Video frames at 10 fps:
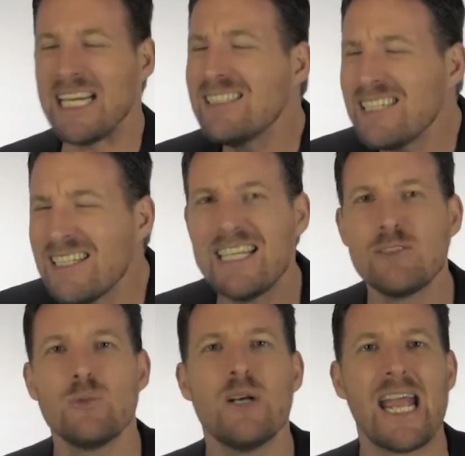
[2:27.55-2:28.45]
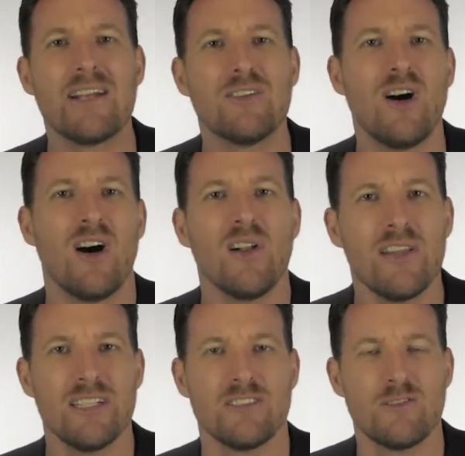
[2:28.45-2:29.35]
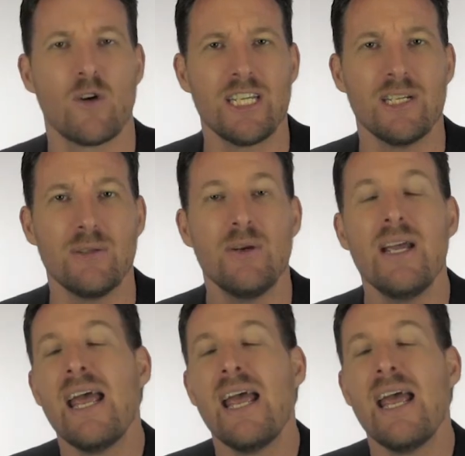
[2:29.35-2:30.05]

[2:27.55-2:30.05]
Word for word: Easy Links will handle all of this for you